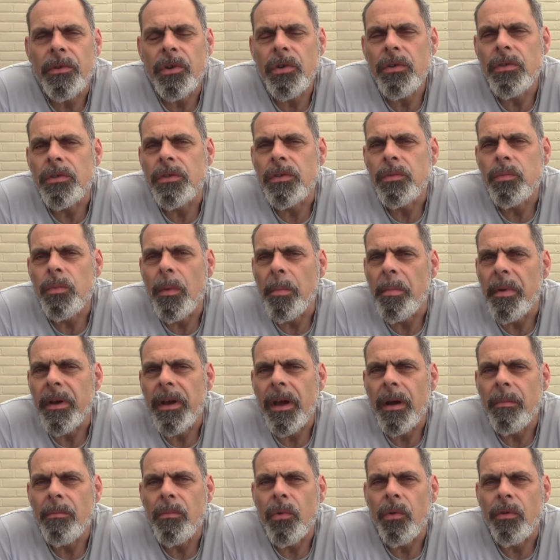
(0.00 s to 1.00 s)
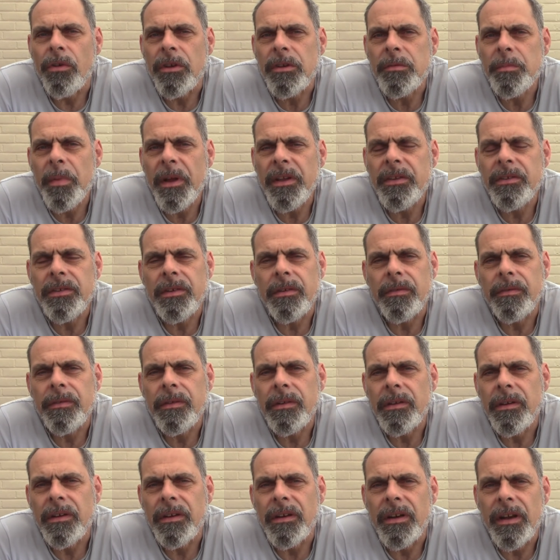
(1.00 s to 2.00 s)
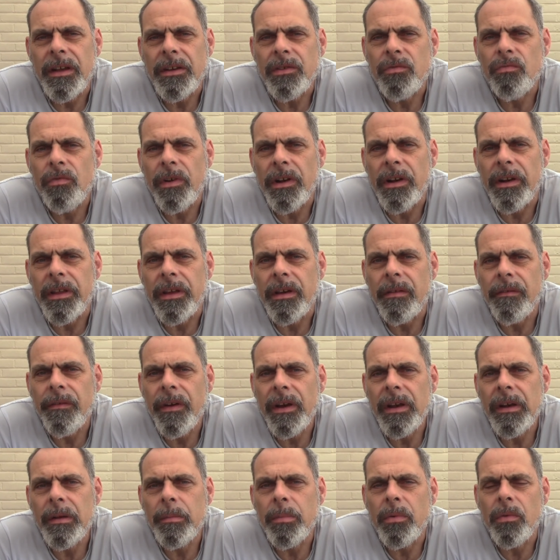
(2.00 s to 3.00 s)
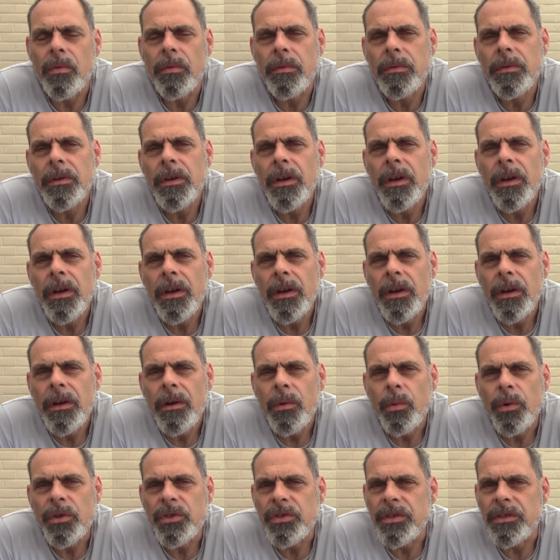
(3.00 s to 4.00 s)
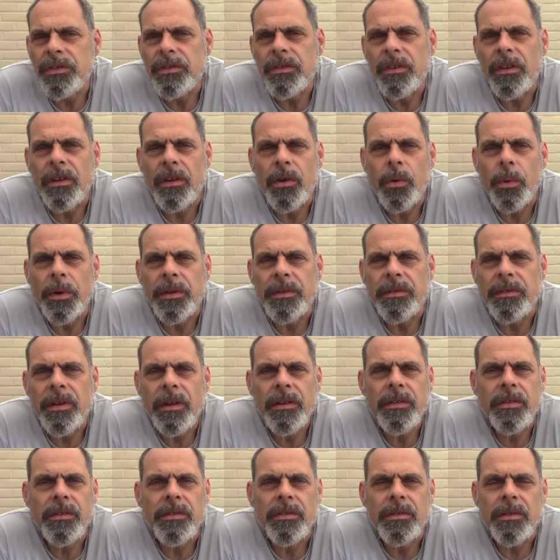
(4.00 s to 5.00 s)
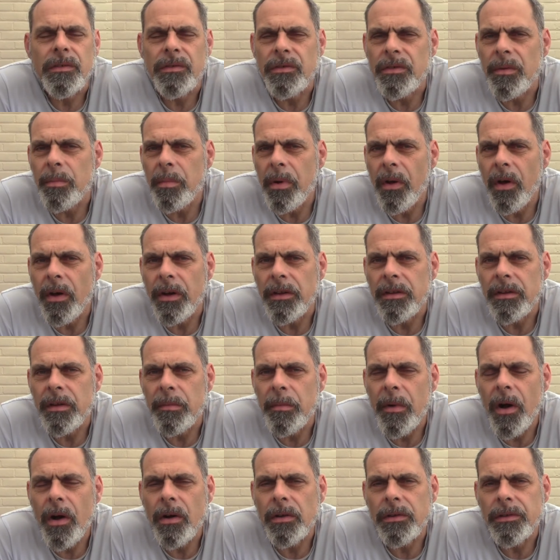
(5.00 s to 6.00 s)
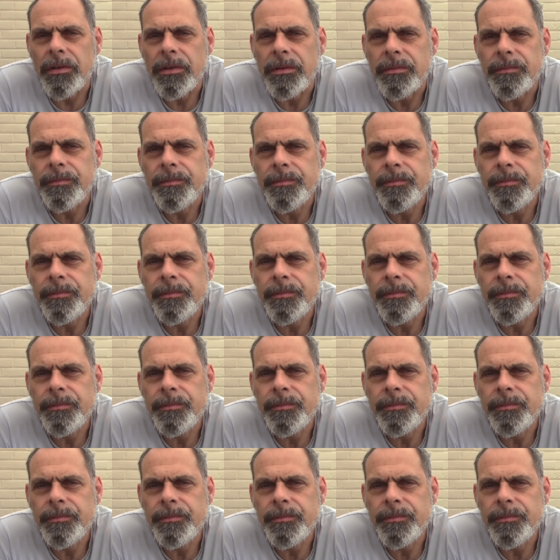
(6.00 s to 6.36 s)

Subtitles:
goods will become more expensive and less readily available, which is the quintessence of supply and demand.